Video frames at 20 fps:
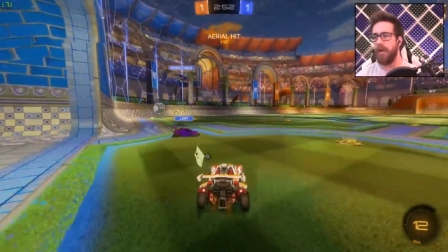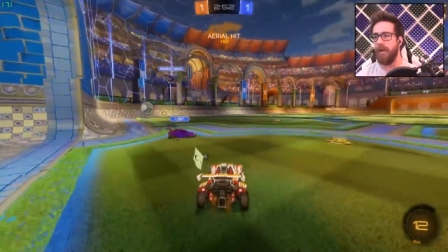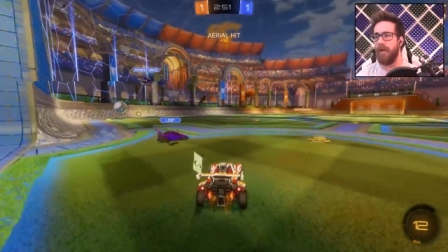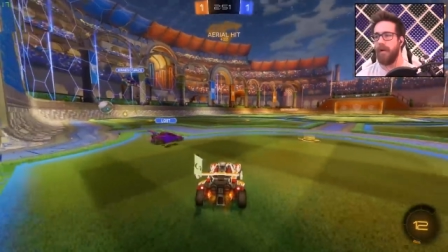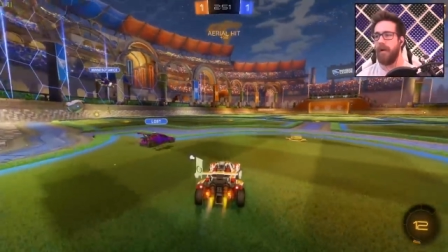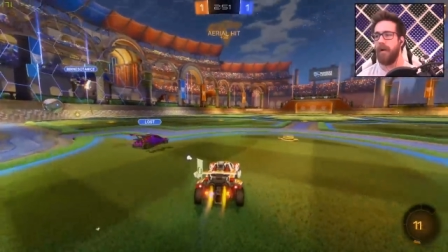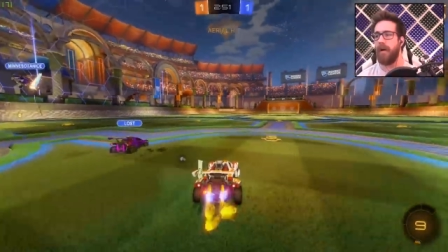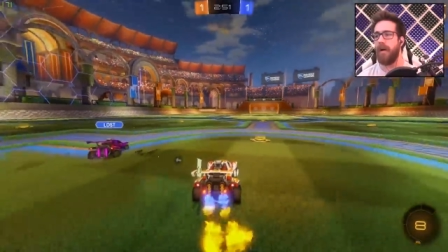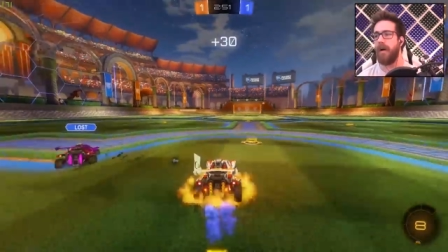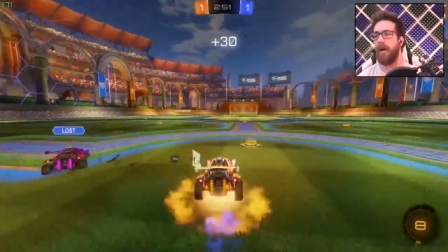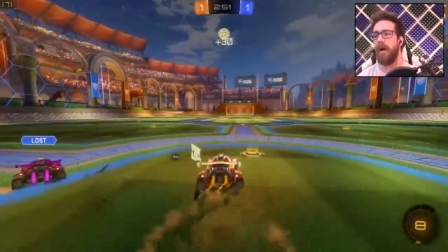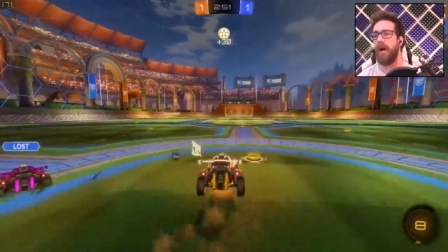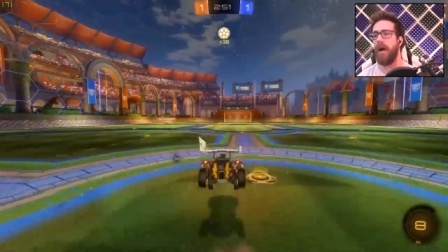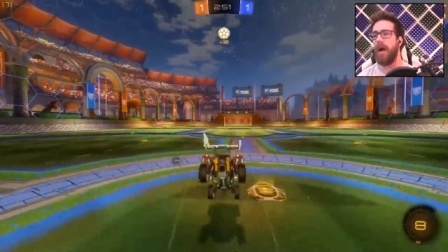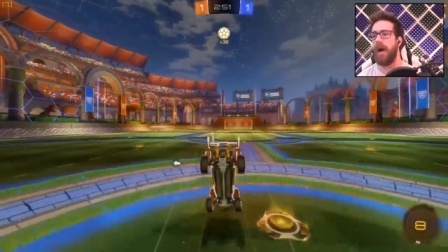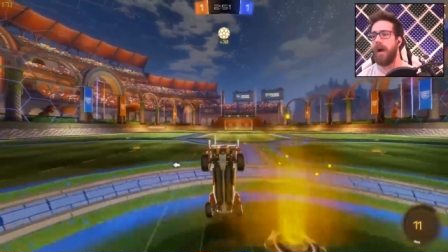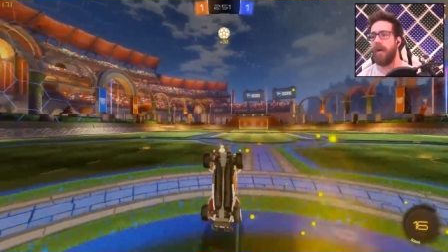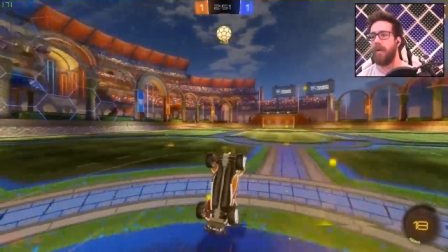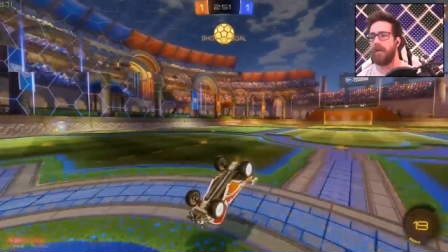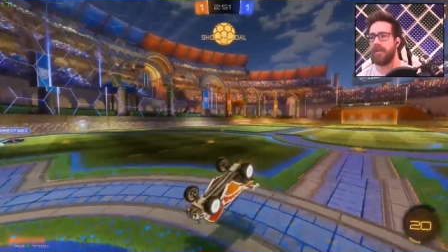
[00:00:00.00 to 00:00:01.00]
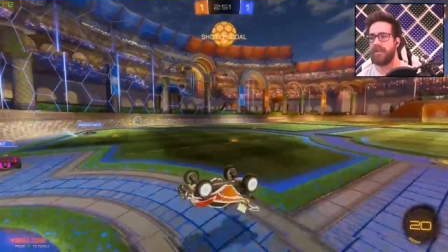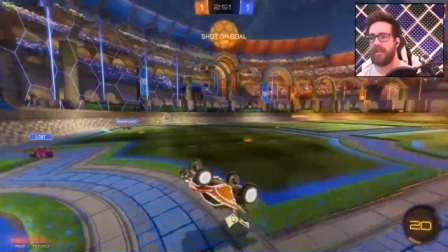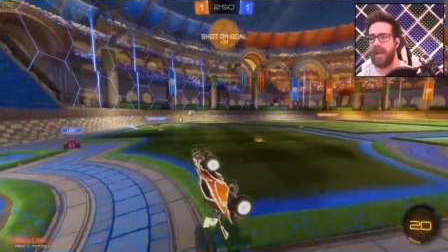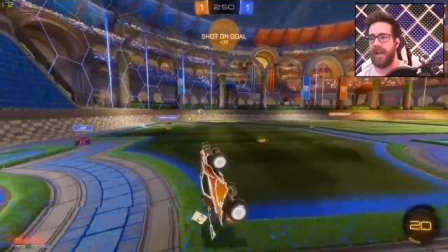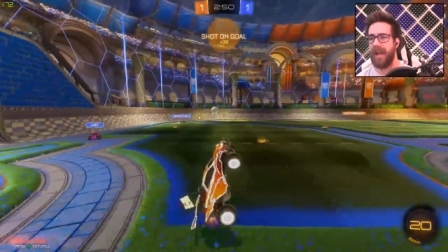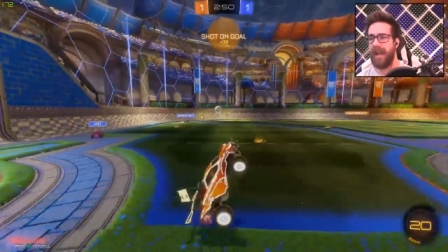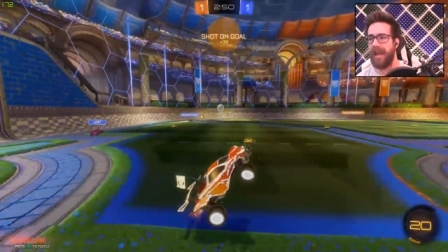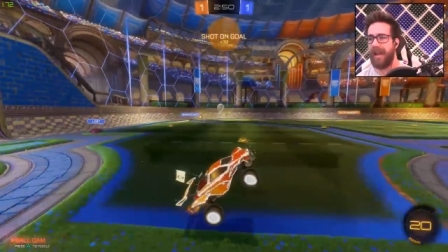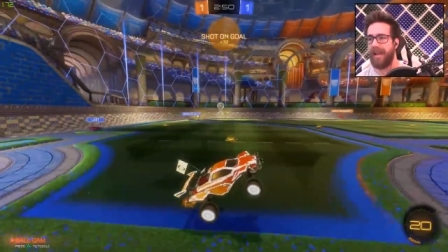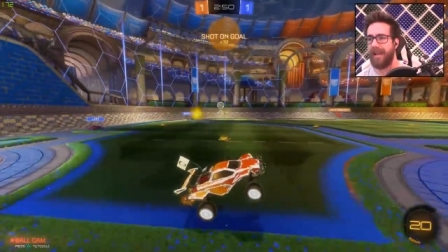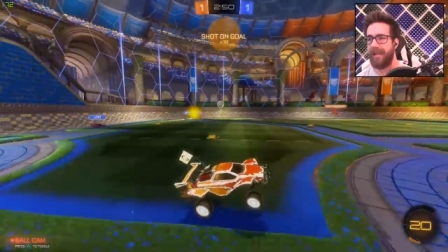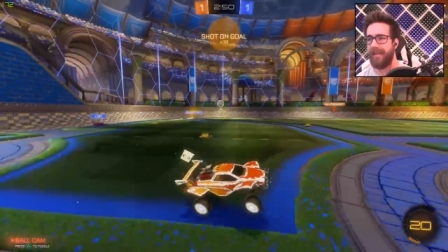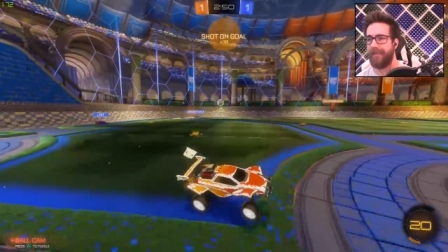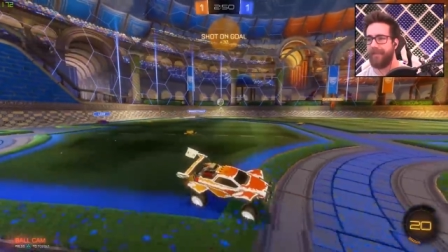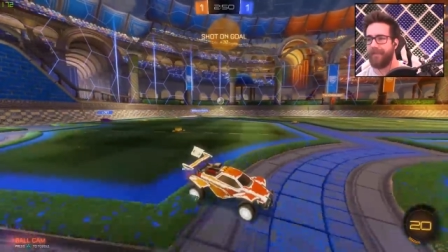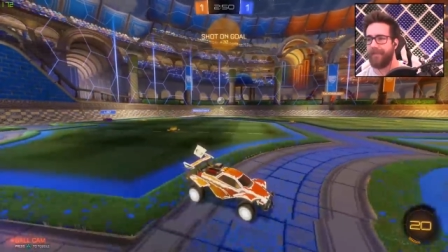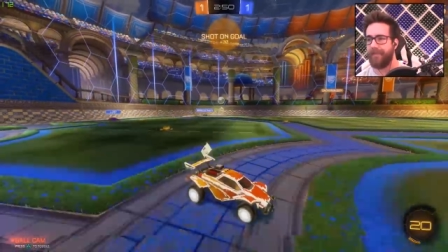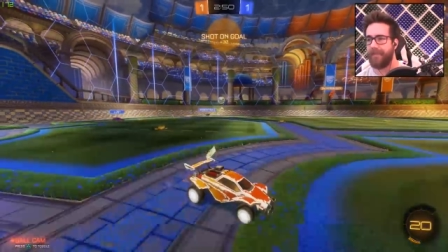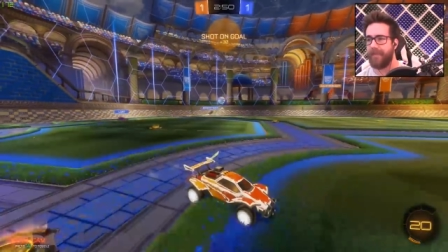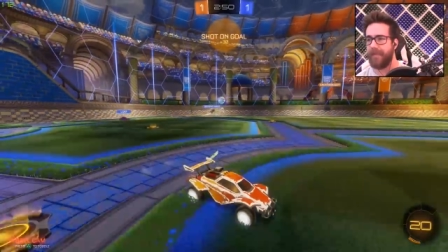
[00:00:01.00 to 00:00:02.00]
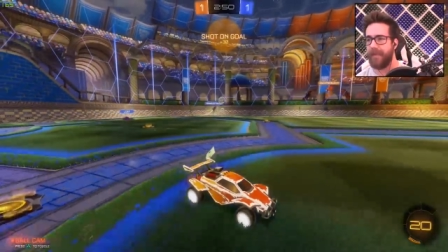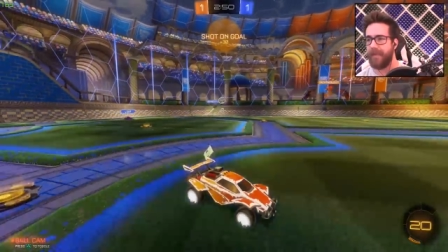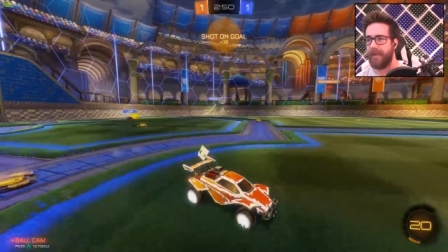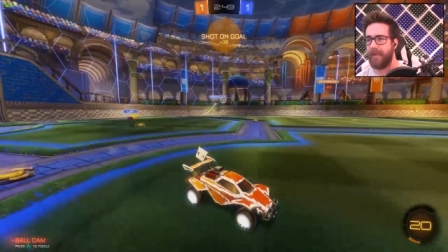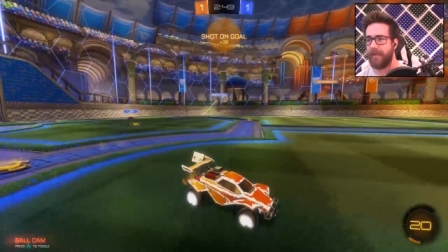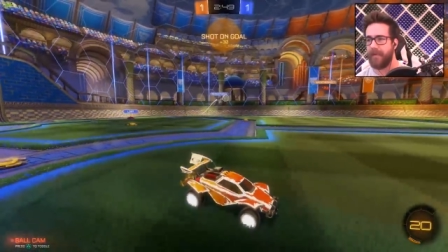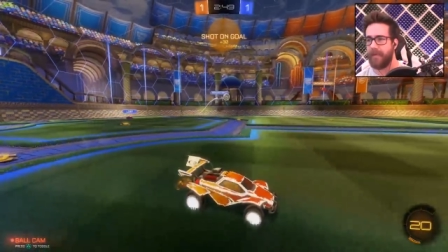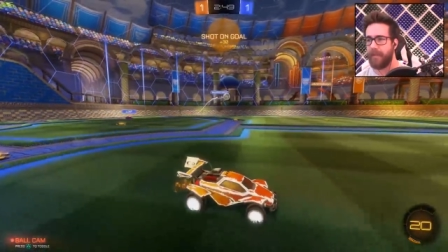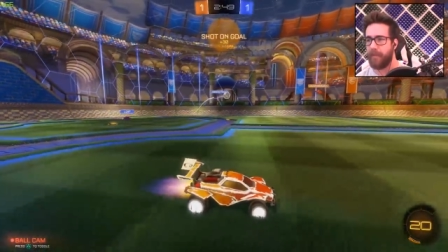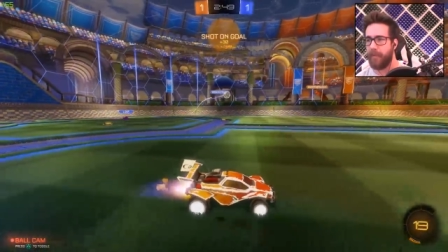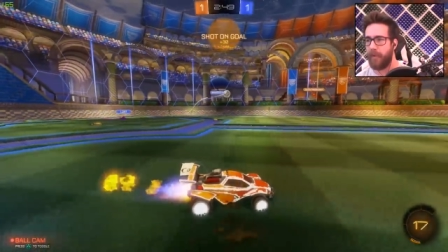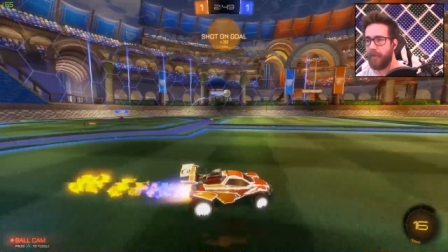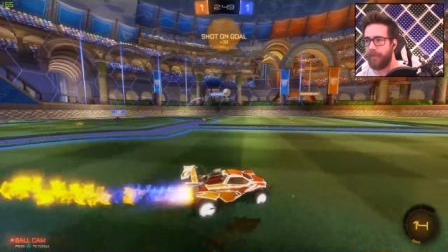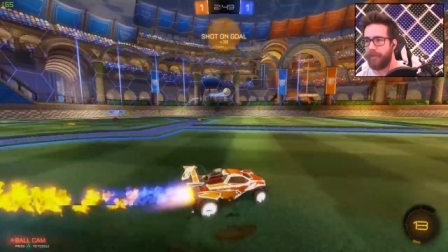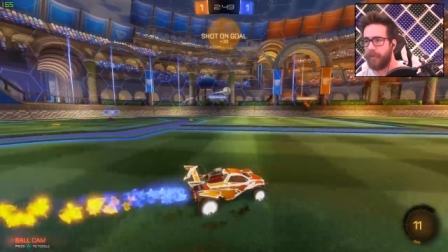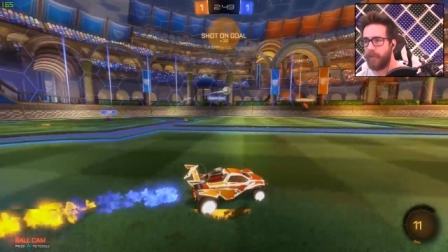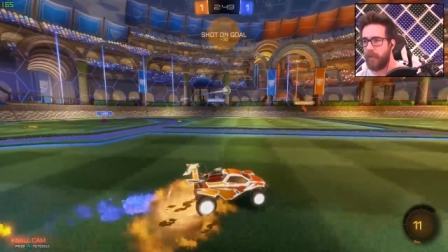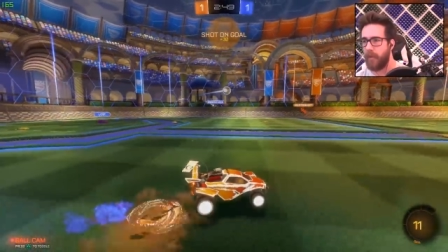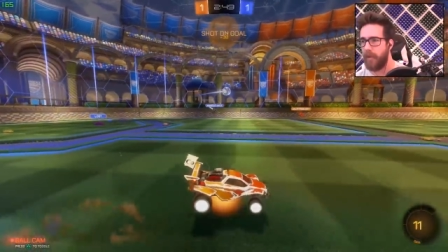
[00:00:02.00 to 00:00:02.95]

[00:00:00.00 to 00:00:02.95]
Oh, I wish I had it. It was a perfect.